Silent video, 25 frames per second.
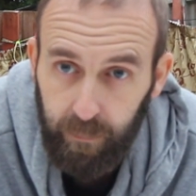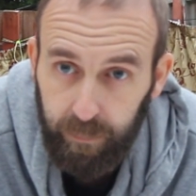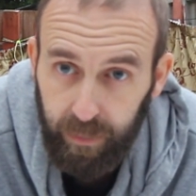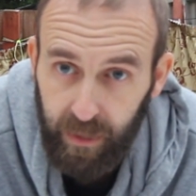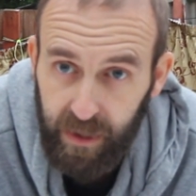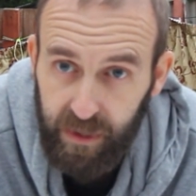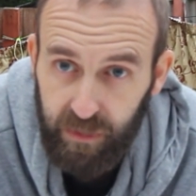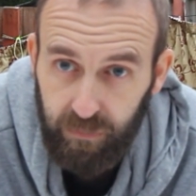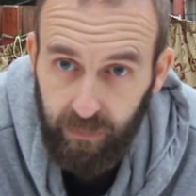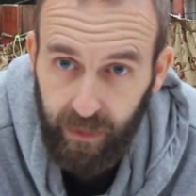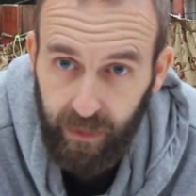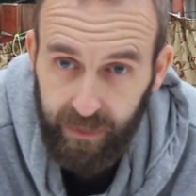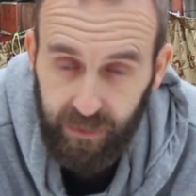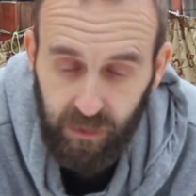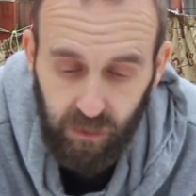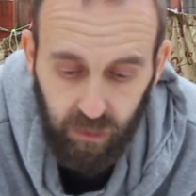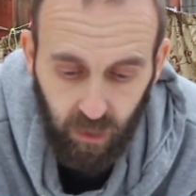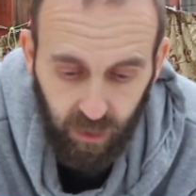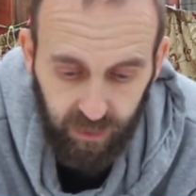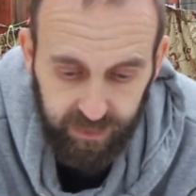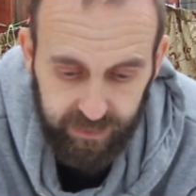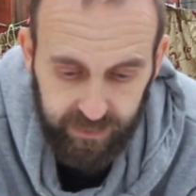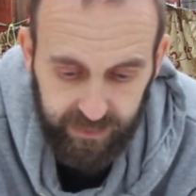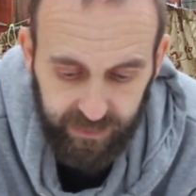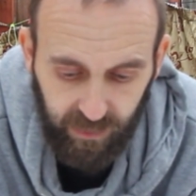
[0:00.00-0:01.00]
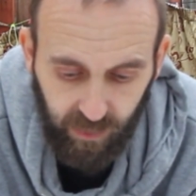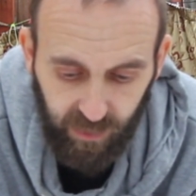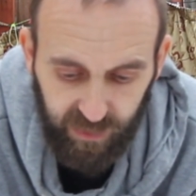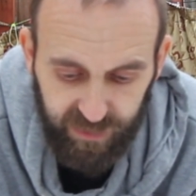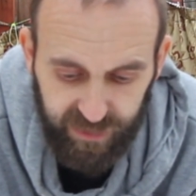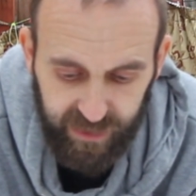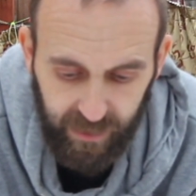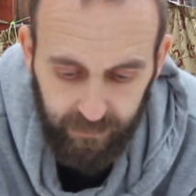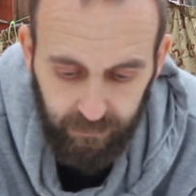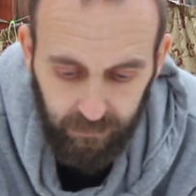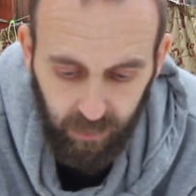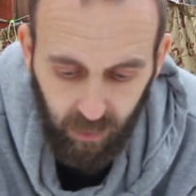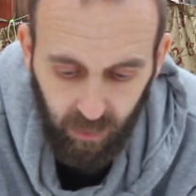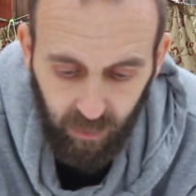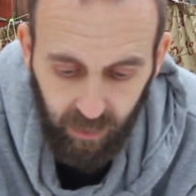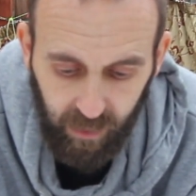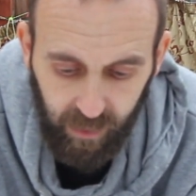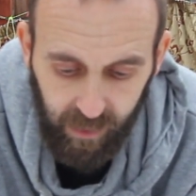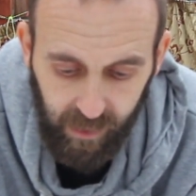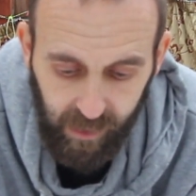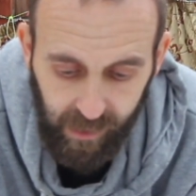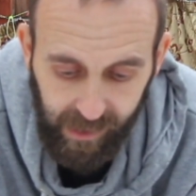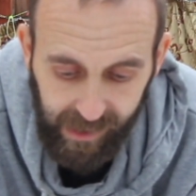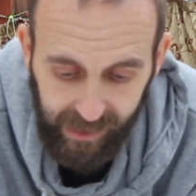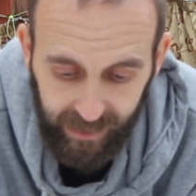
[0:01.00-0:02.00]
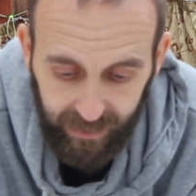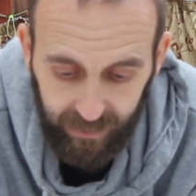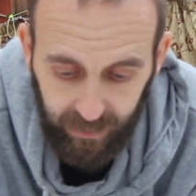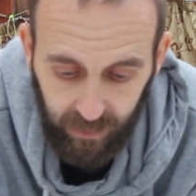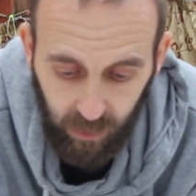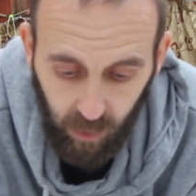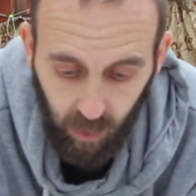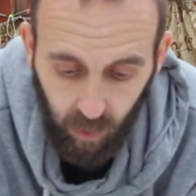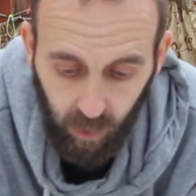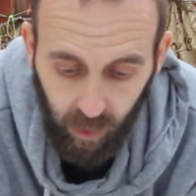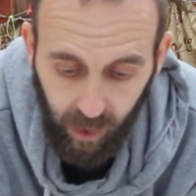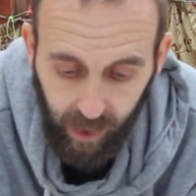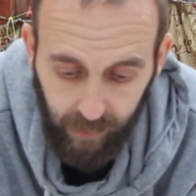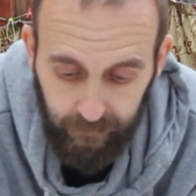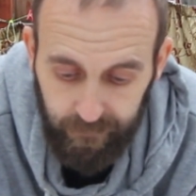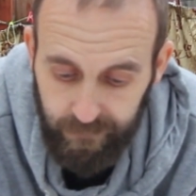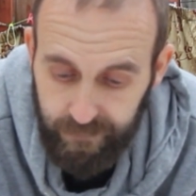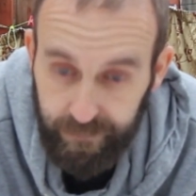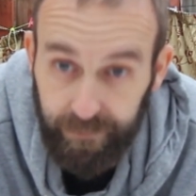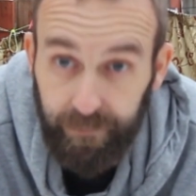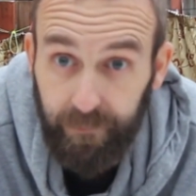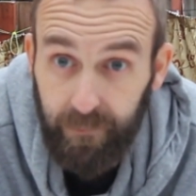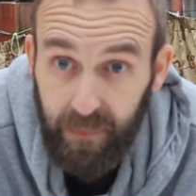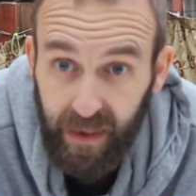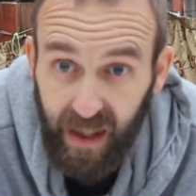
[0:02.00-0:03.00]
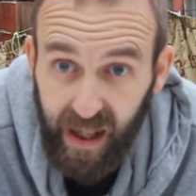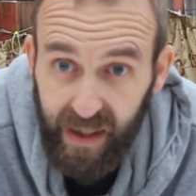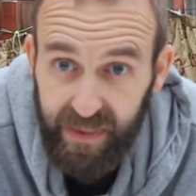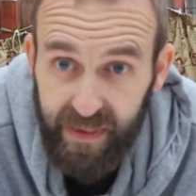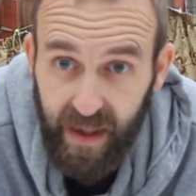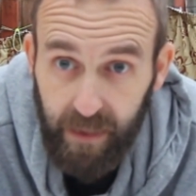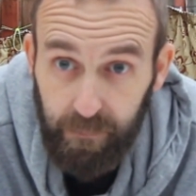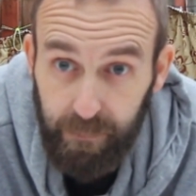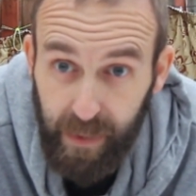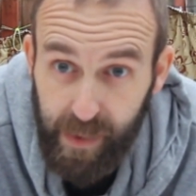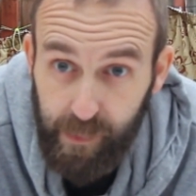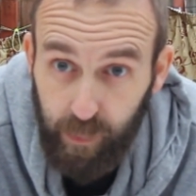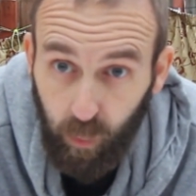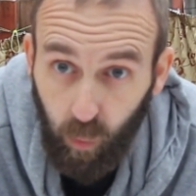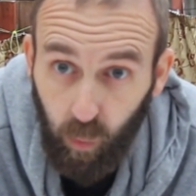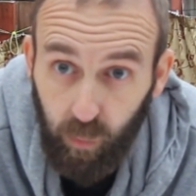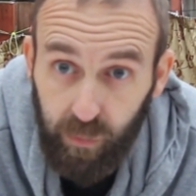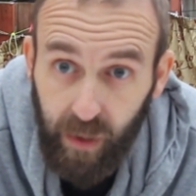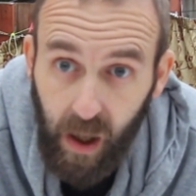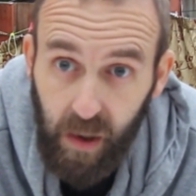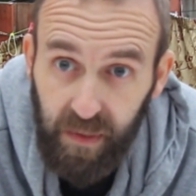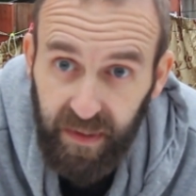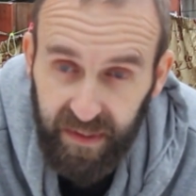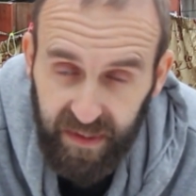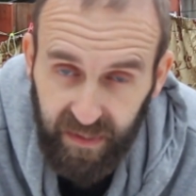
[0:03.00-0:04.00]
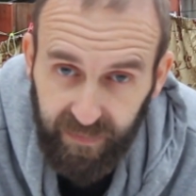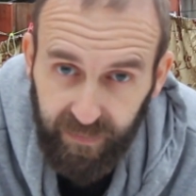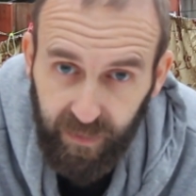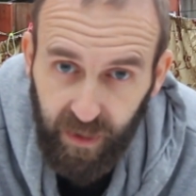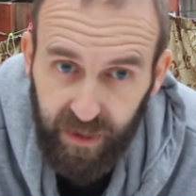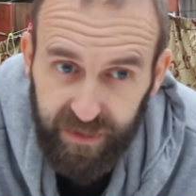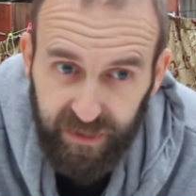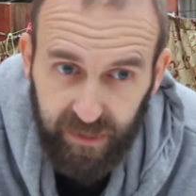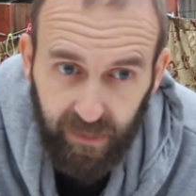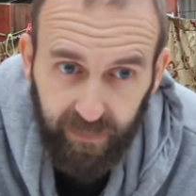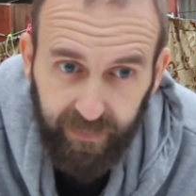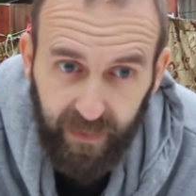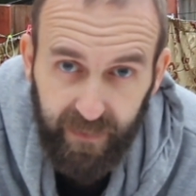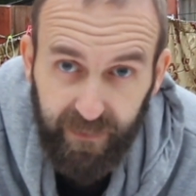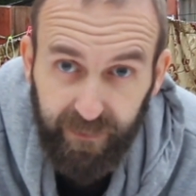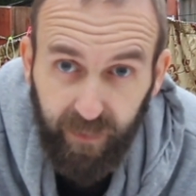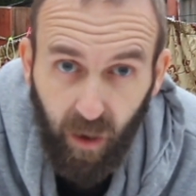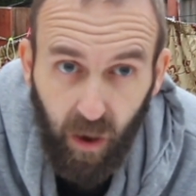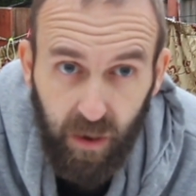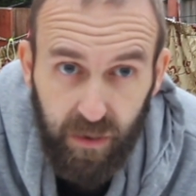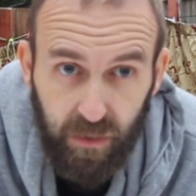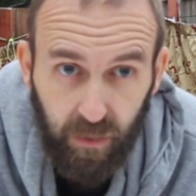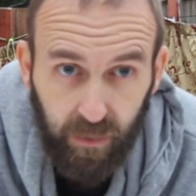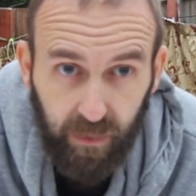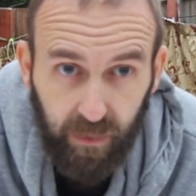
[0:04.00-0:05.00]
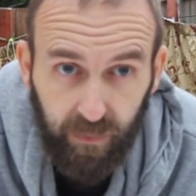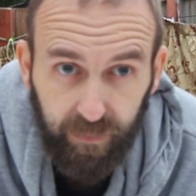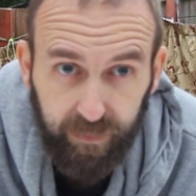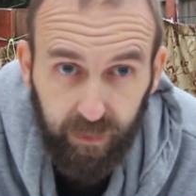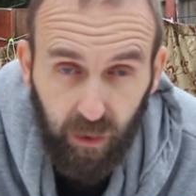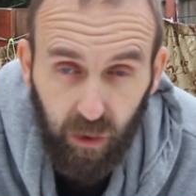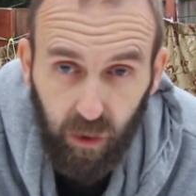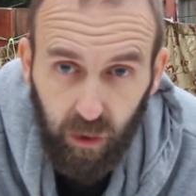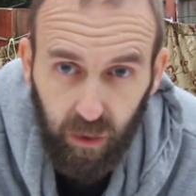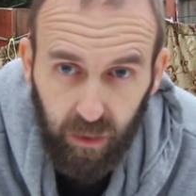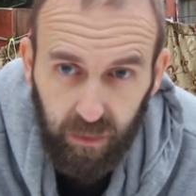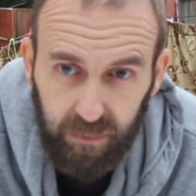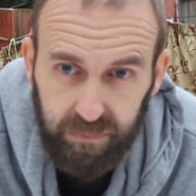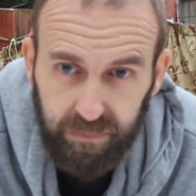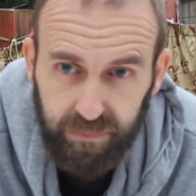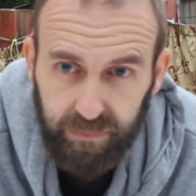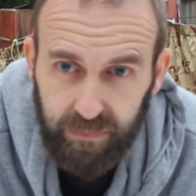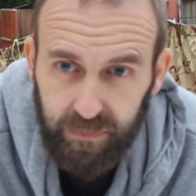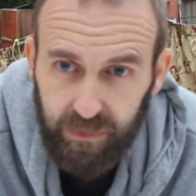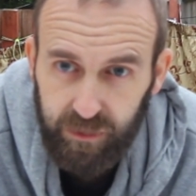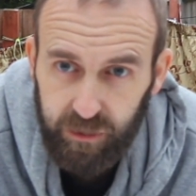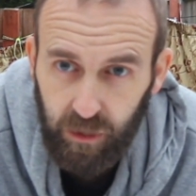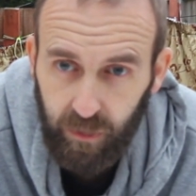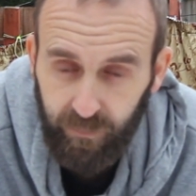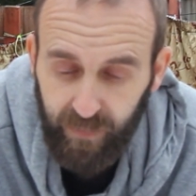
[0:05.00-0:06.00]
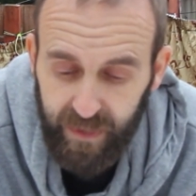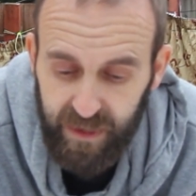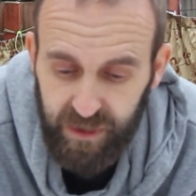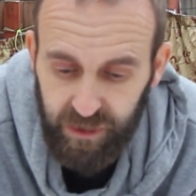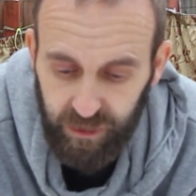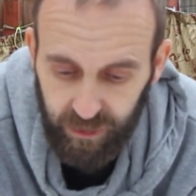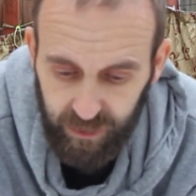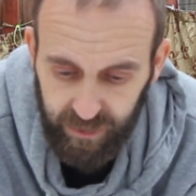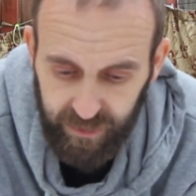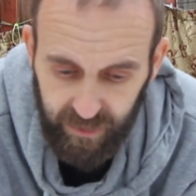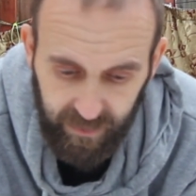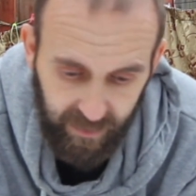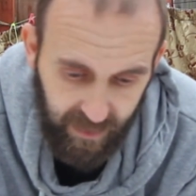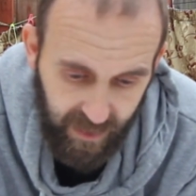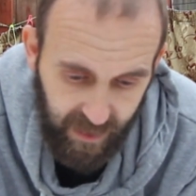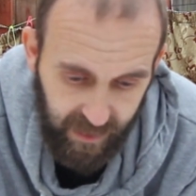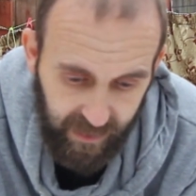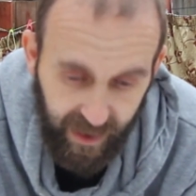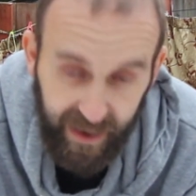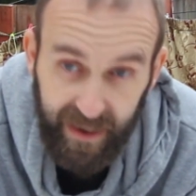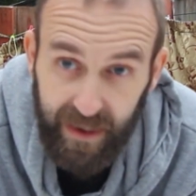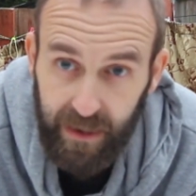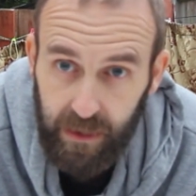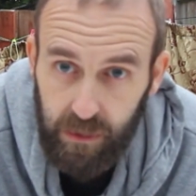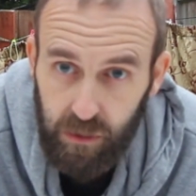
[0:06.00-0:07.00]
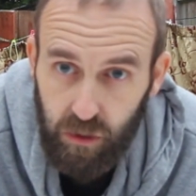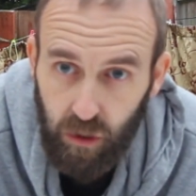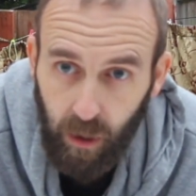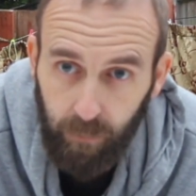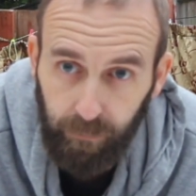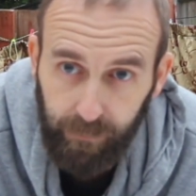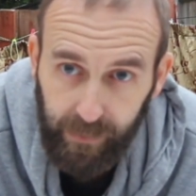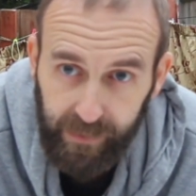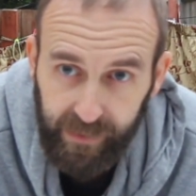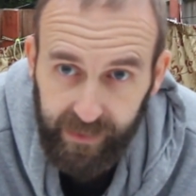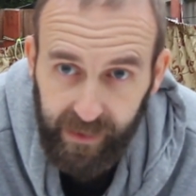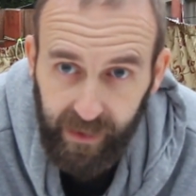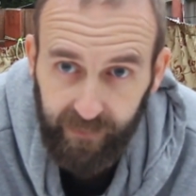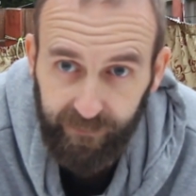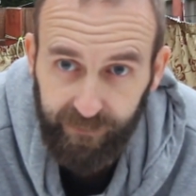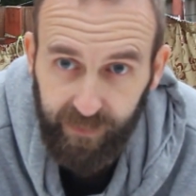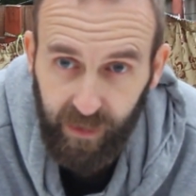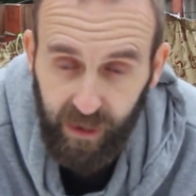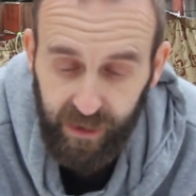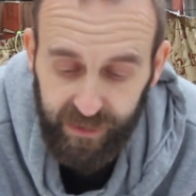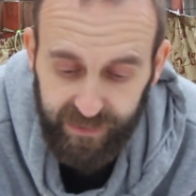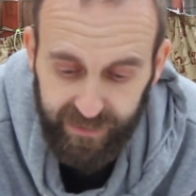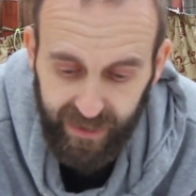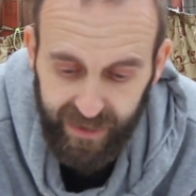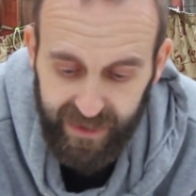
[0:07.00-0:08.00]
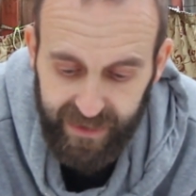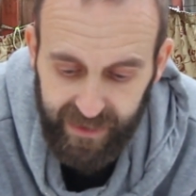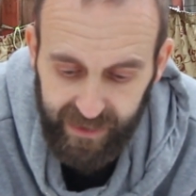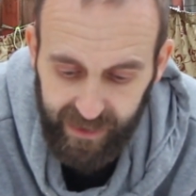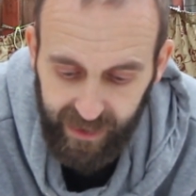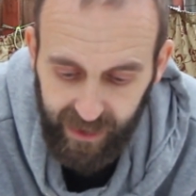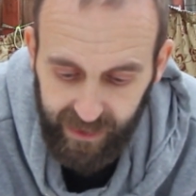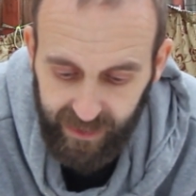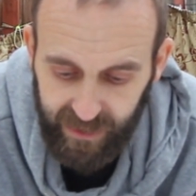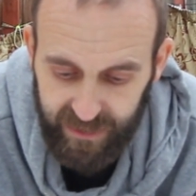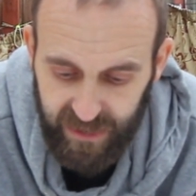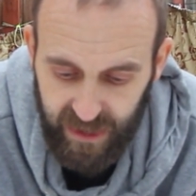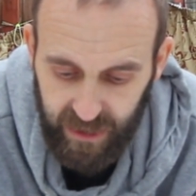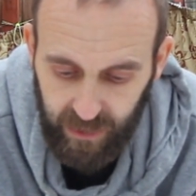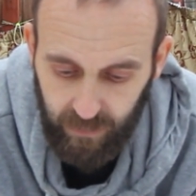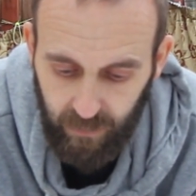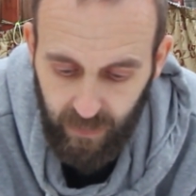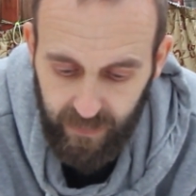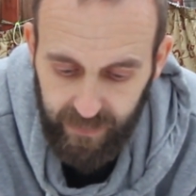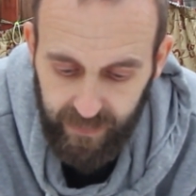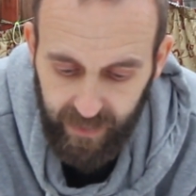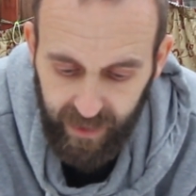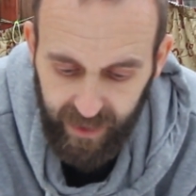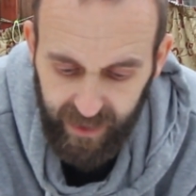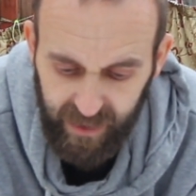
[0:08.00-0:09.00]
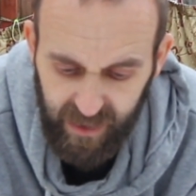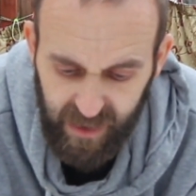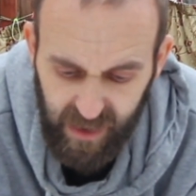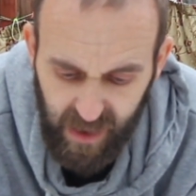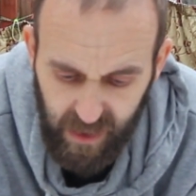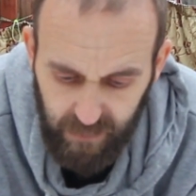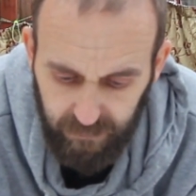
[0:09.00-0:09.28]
the British Red Cross sort of symbol, and then people will know there's a first. So if they find you on the floor, sort of injured, they can jump into that first aid kit and actually go in there.